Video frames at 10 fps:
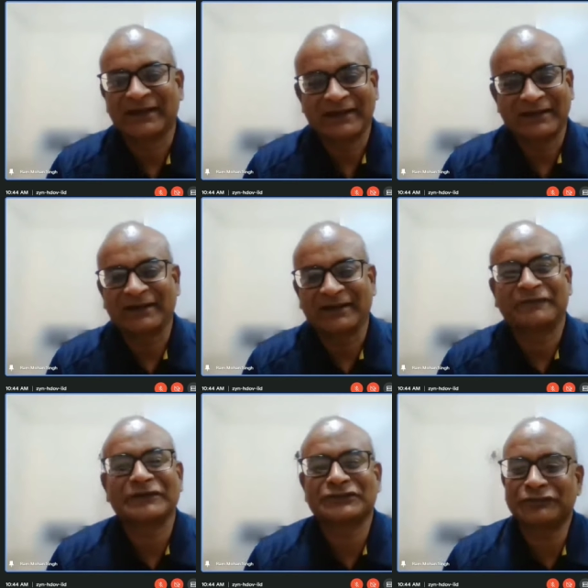Uh,
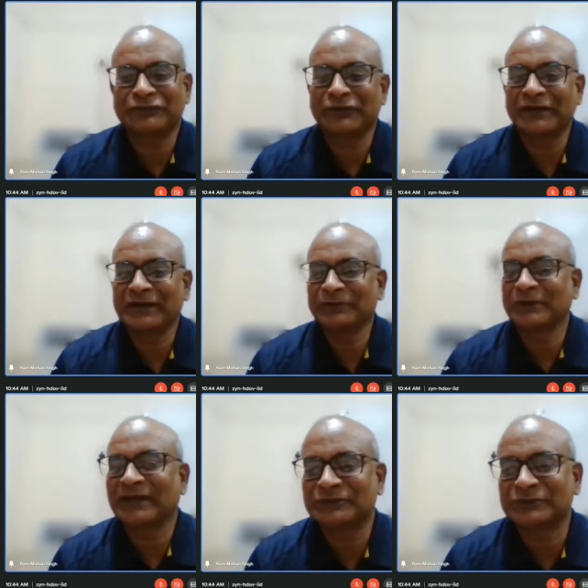first of all, I would
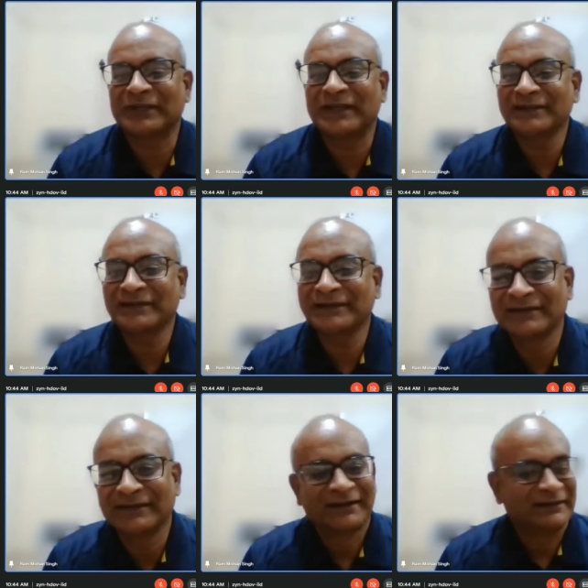like to thank
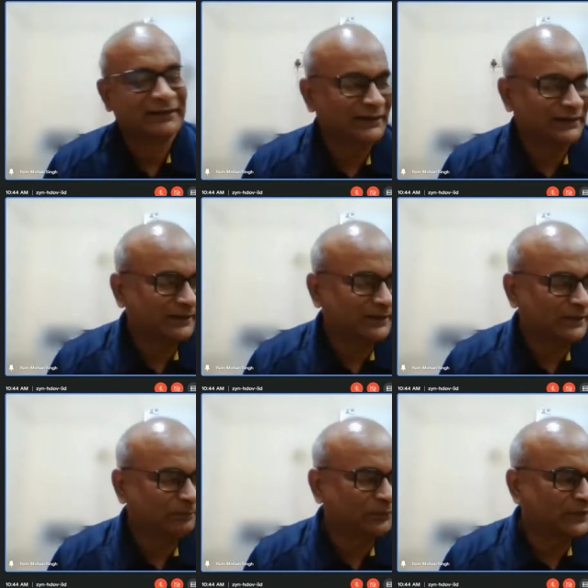
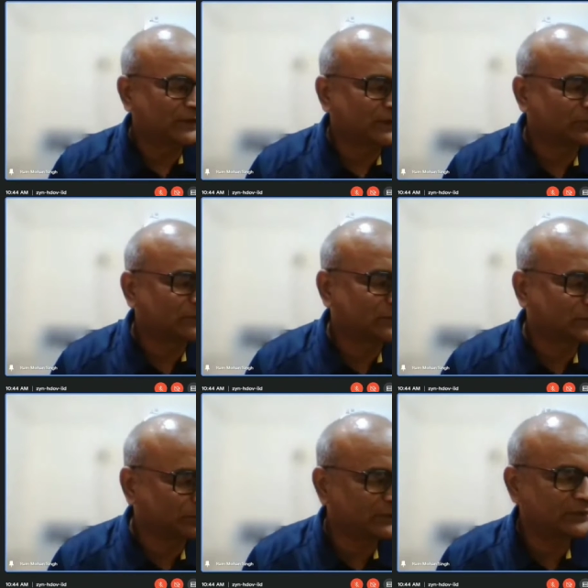the
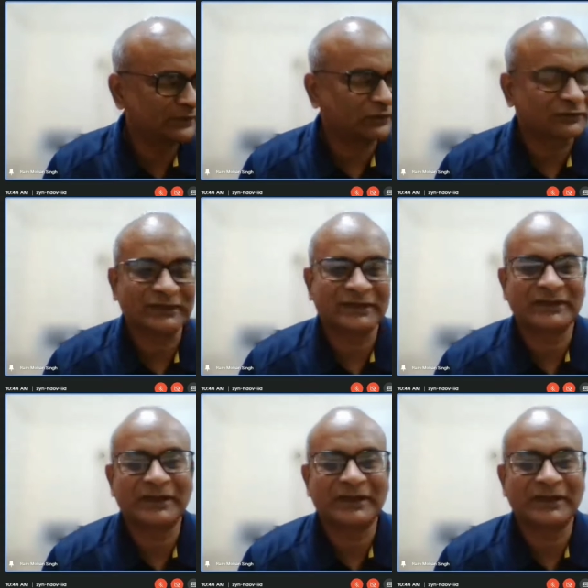principal, Dr.